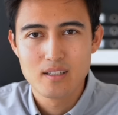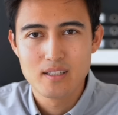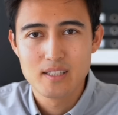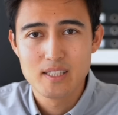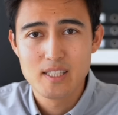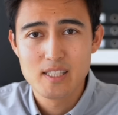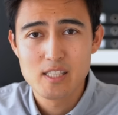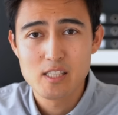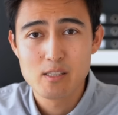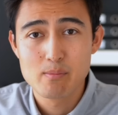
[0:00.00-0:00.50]

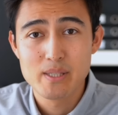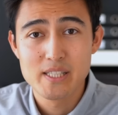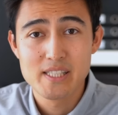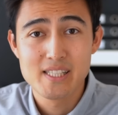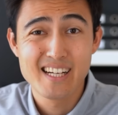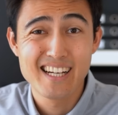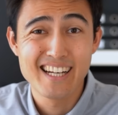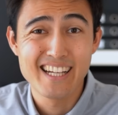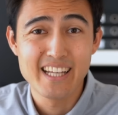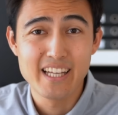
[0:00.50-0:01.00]
This is
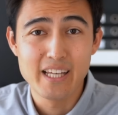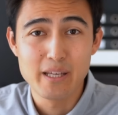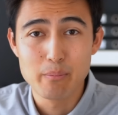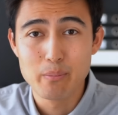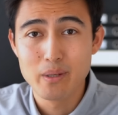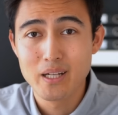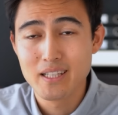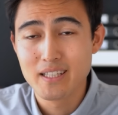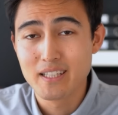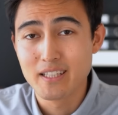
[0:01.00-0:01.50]
basically a
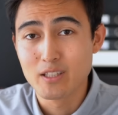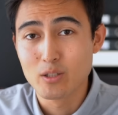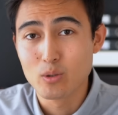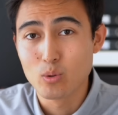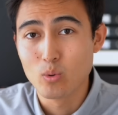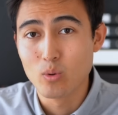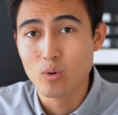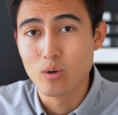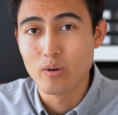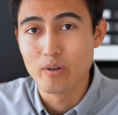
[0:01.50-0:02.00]
built-in
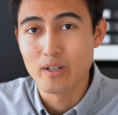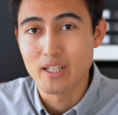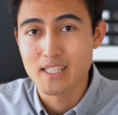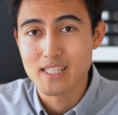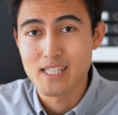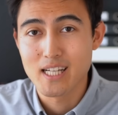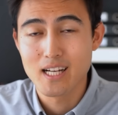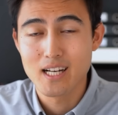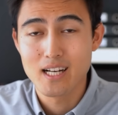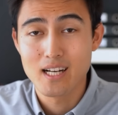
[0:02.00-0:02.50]
tool on
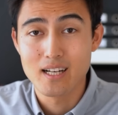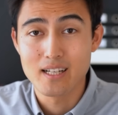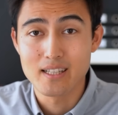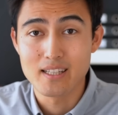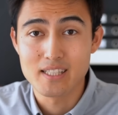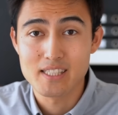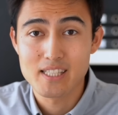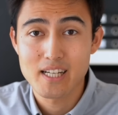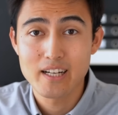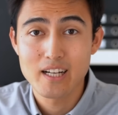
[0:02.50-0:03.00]
Excel
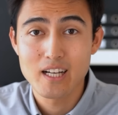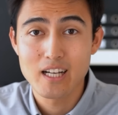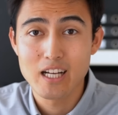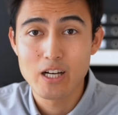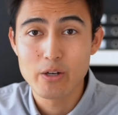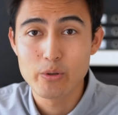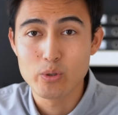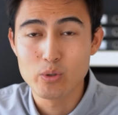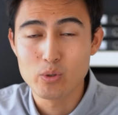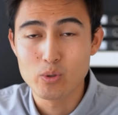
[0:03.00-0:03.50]
that's gonna
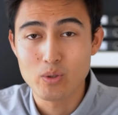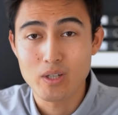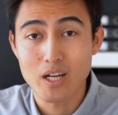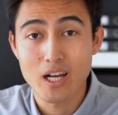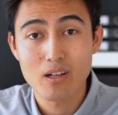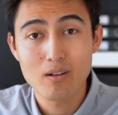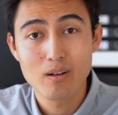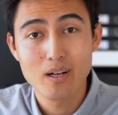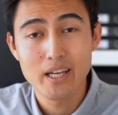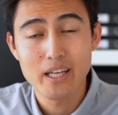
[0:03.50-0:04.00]
allow you to
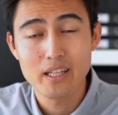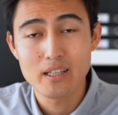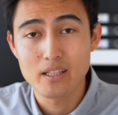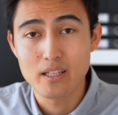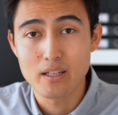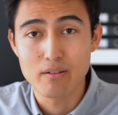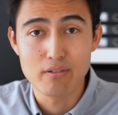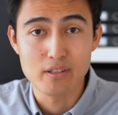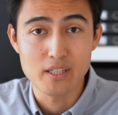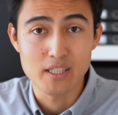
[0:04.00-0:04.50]
calculate
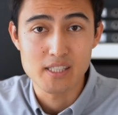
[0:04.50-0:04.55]
given